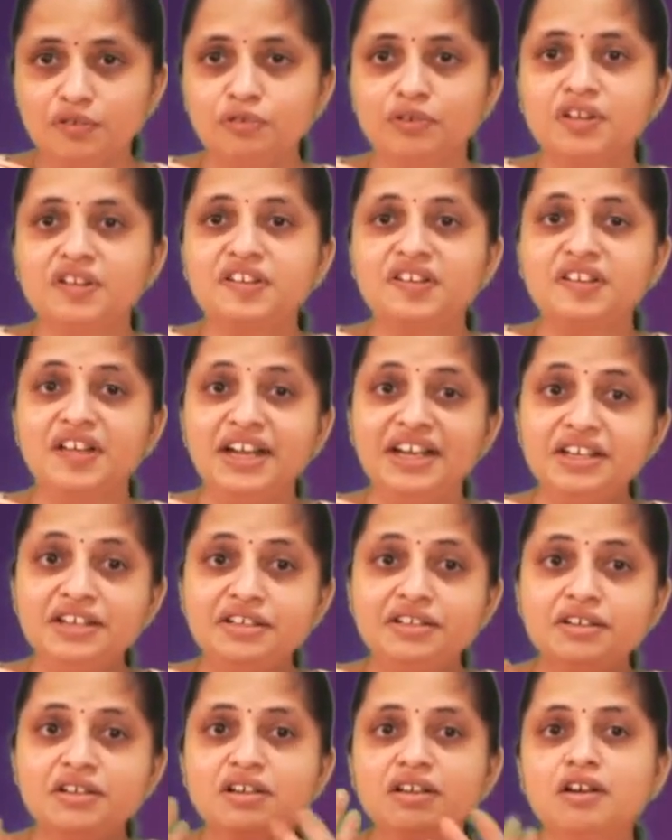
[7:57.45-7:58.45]
to the
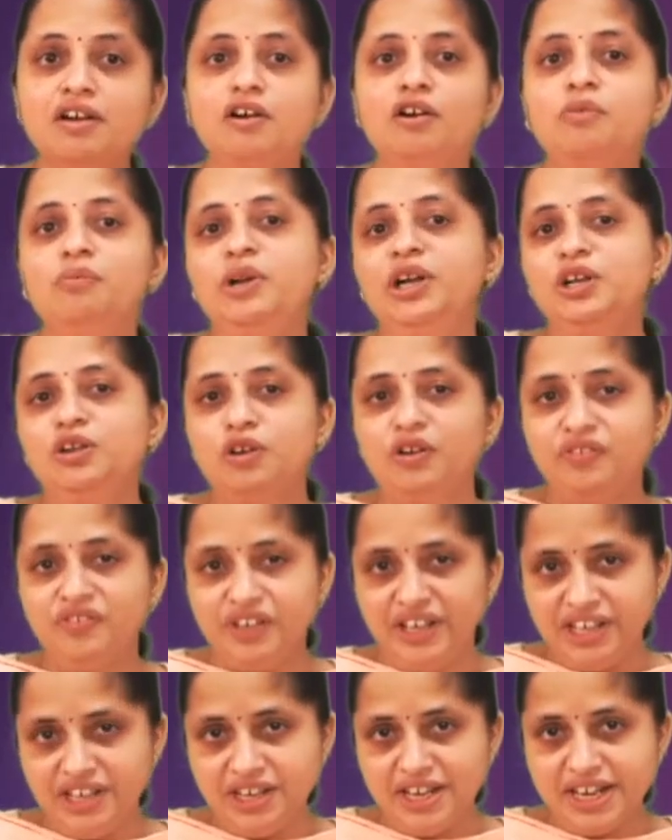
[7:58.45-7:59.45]
central government of
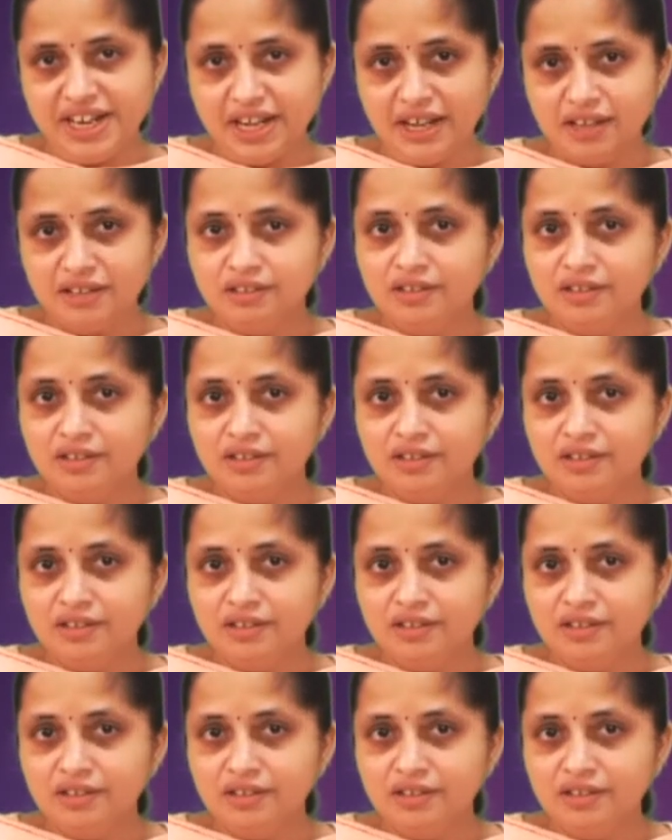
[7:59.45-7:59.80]
India,